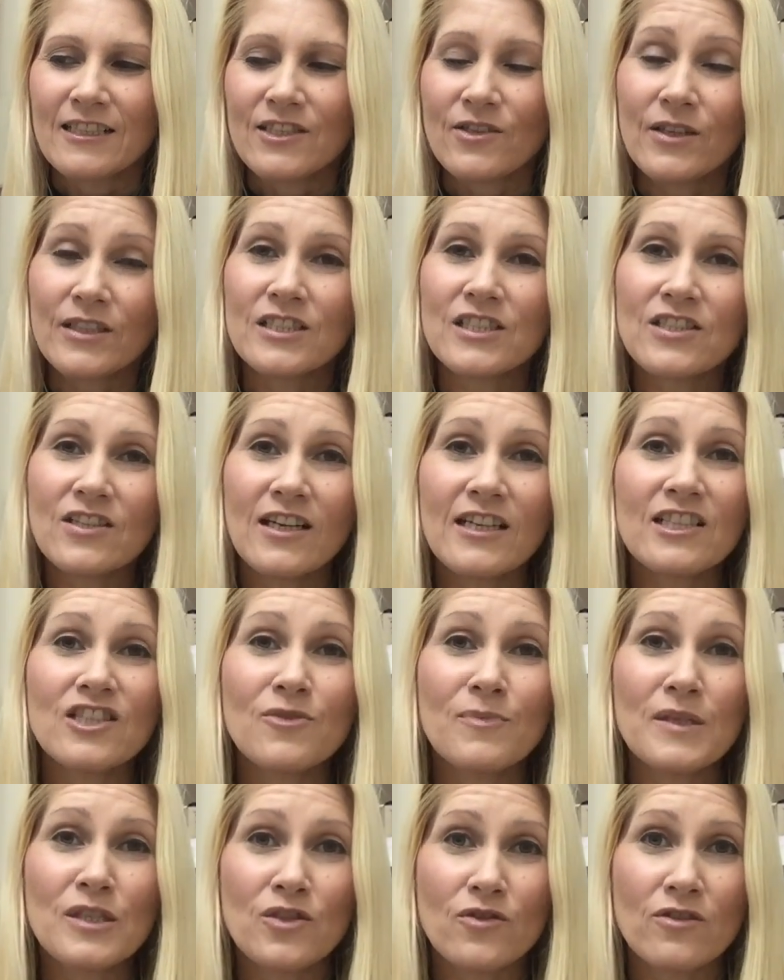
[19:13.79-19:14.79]
So I decided
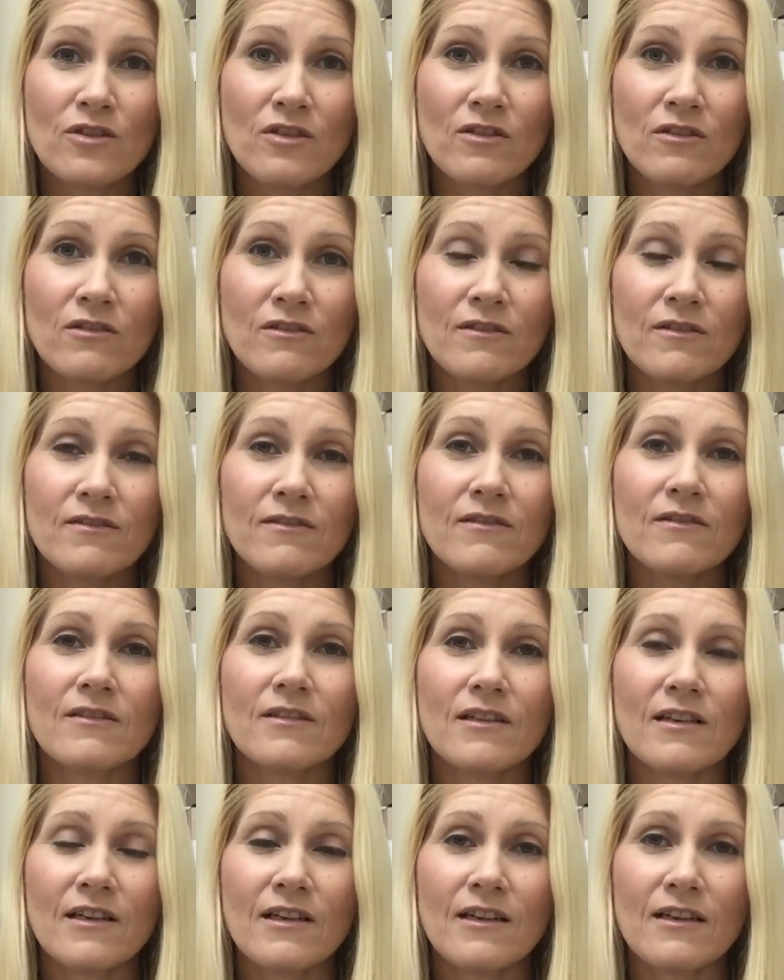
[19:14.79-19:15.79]
to be strong
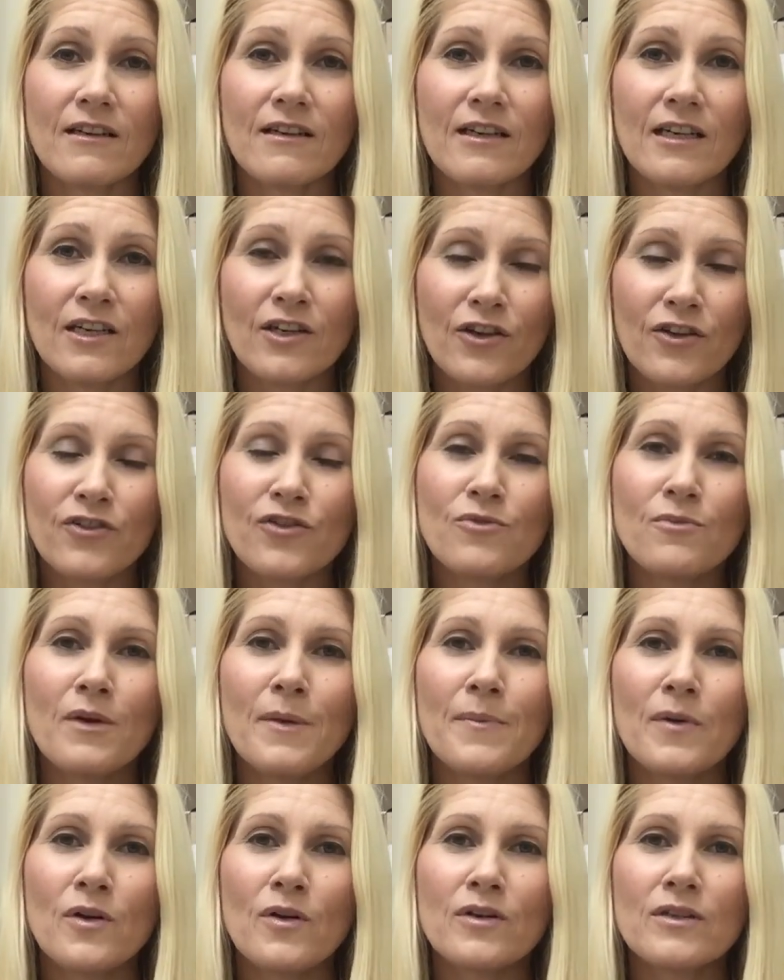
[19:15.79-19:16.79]
and go through my
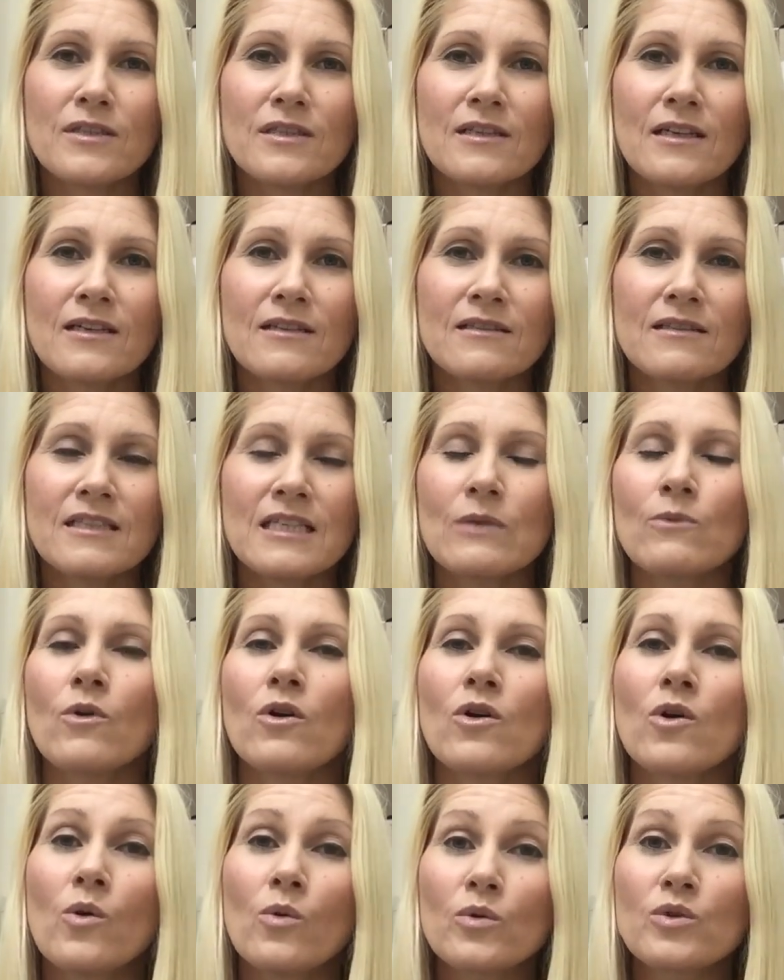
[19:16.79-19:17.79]
box and see
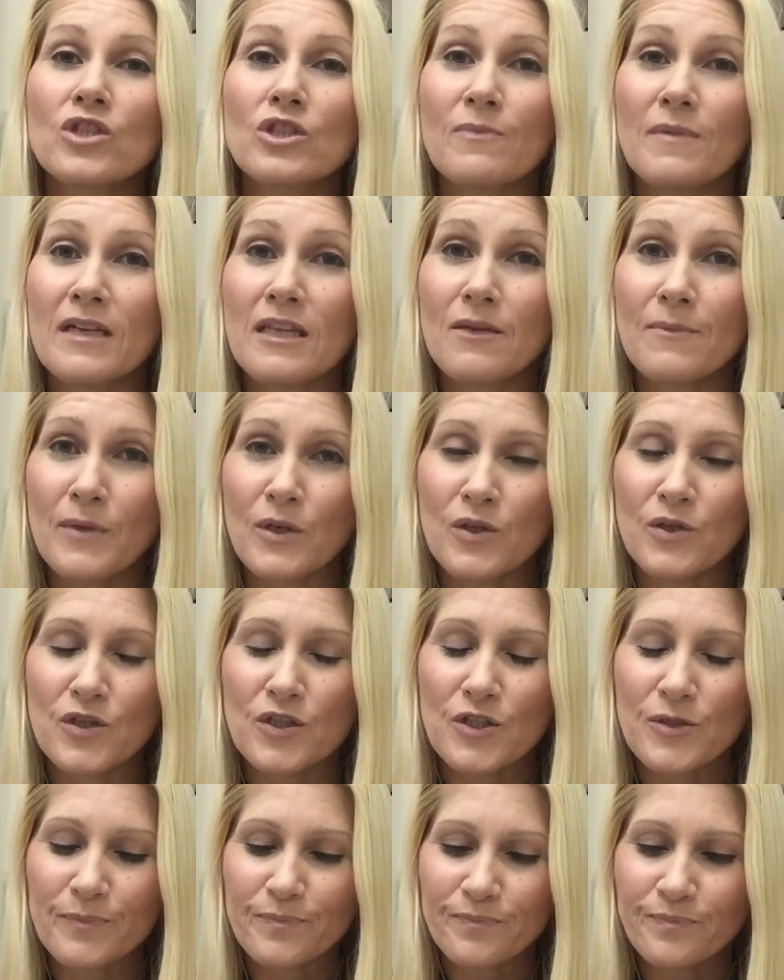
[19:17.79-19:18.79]
what called to me the
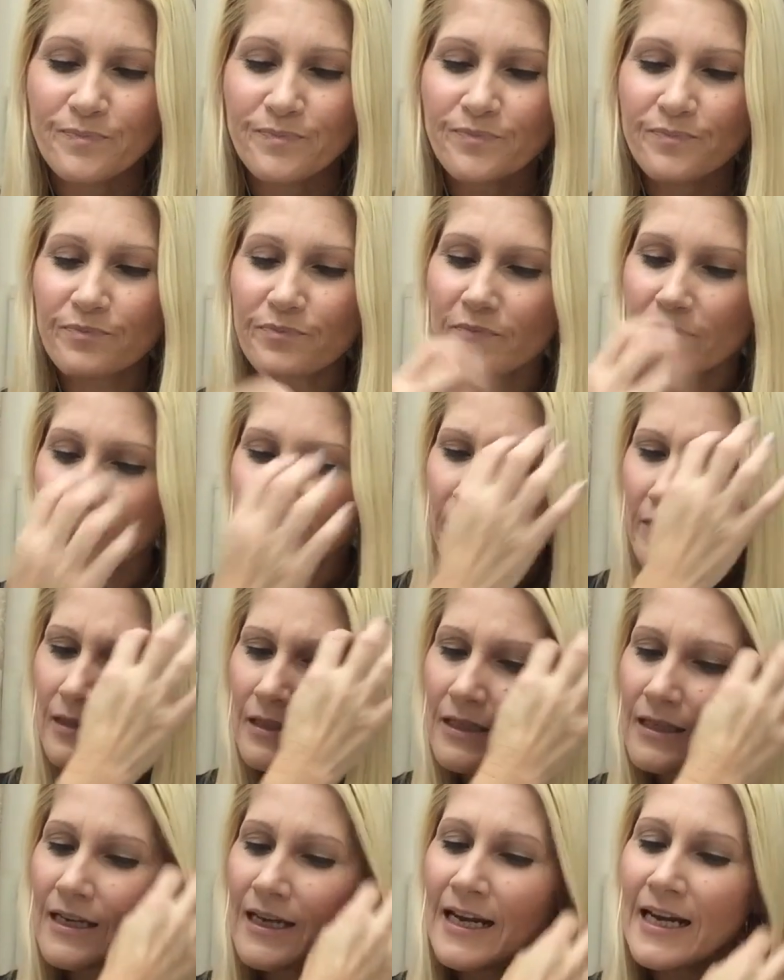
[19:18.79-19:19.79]
most.
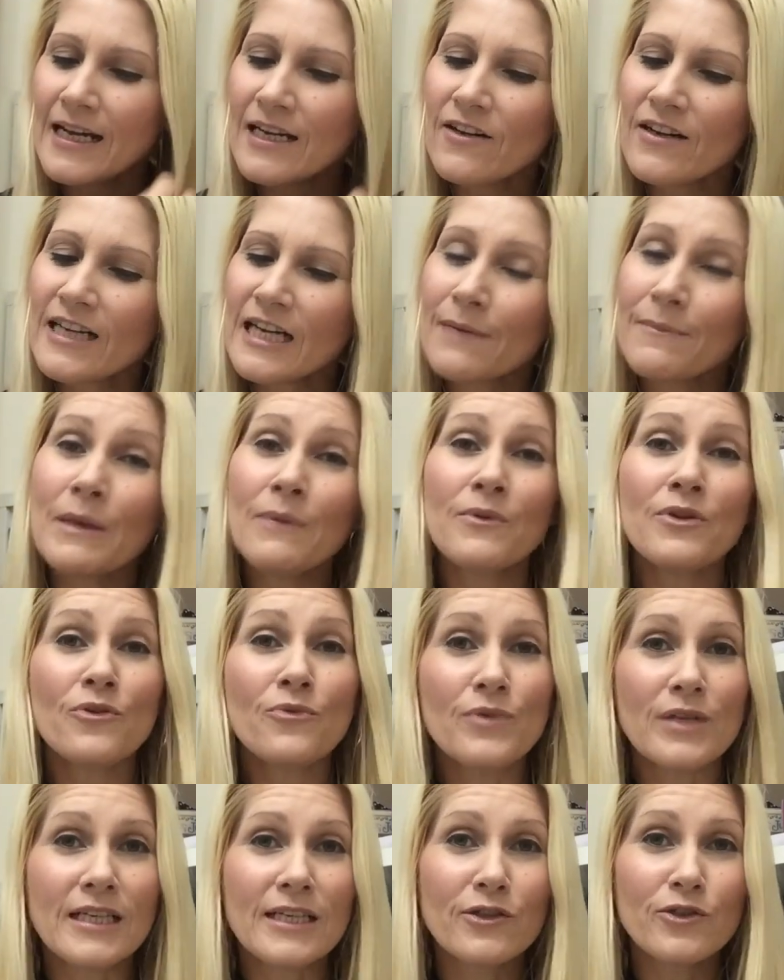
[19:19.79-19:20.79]
And I came up with a
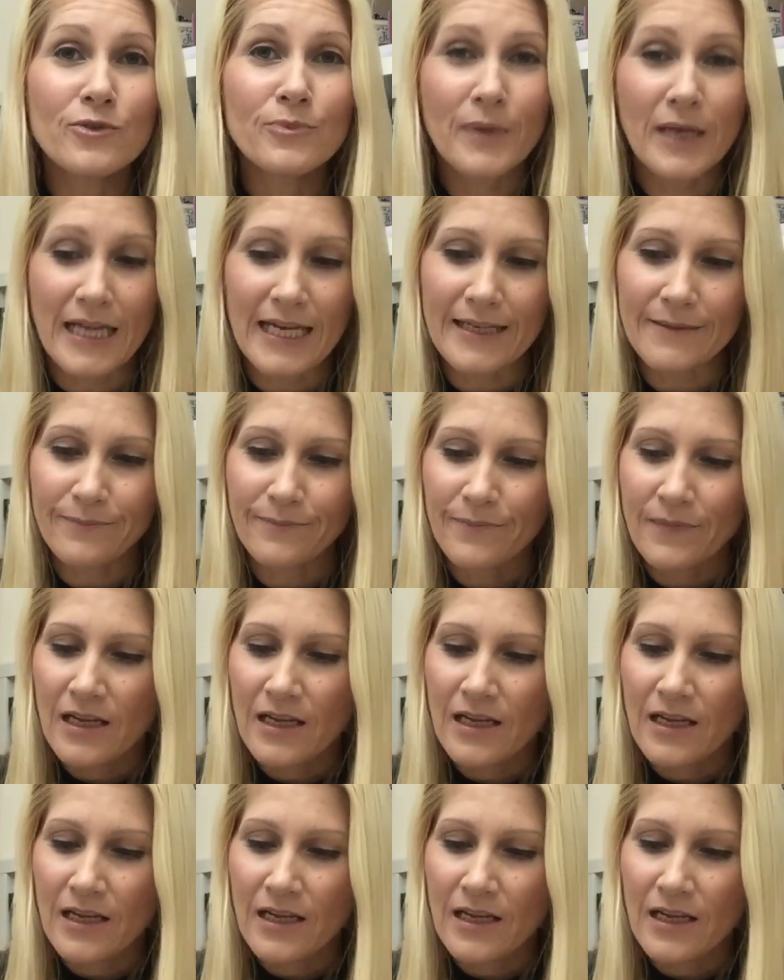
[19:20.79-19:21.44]
really good plan.